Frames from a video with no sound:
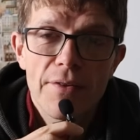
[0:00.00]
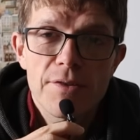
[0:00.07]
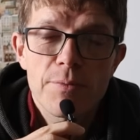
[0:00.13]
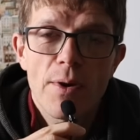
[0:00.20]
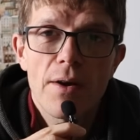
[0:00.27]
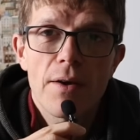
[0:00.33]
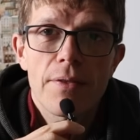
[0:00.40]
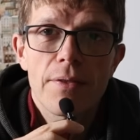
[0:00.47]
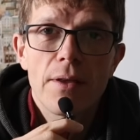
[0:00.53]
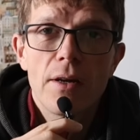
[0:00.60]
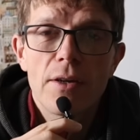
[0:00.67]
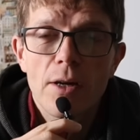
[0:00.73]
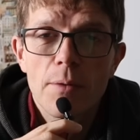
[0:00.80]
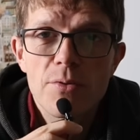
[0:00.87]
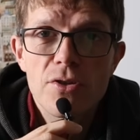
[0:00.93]
there's one
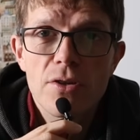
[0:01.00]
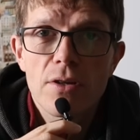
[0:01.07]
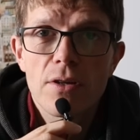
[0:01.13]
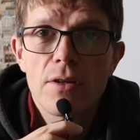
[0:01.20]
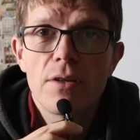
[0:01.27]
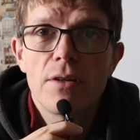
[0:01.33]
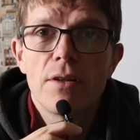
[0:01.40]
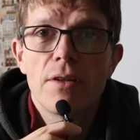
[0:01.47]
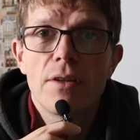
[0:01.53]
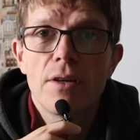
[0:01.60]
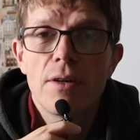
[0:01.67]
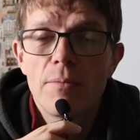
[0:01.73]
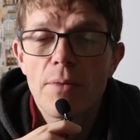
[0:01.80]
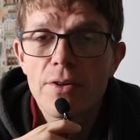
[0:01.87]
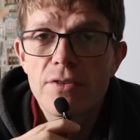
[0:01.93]
third option
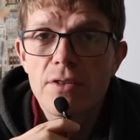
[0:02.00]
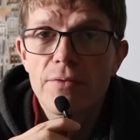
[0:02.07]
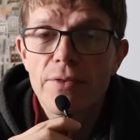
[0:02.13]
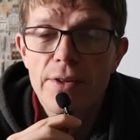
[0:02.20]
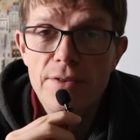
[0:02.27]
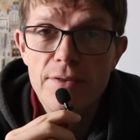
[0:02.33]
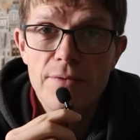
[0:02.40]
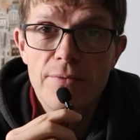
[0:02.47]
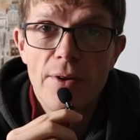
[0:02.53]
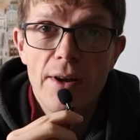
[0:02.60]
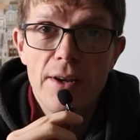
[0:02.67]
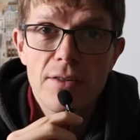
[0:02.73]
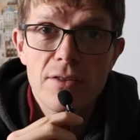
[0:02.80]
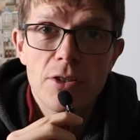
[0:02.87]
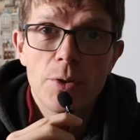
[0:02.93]
that most of us
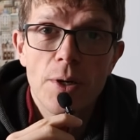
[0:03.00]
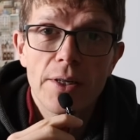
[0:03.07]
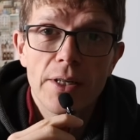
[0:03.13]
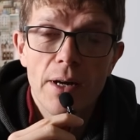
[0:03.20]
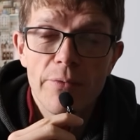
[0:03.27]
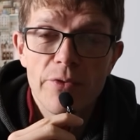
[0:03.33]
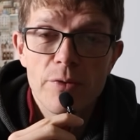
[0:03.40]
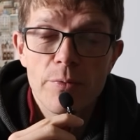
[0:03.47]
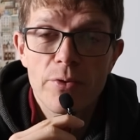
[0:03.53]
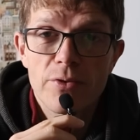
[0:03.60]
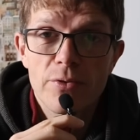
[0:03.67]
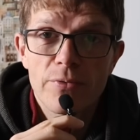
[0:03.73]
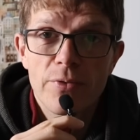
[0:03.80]
find too uncomfortable to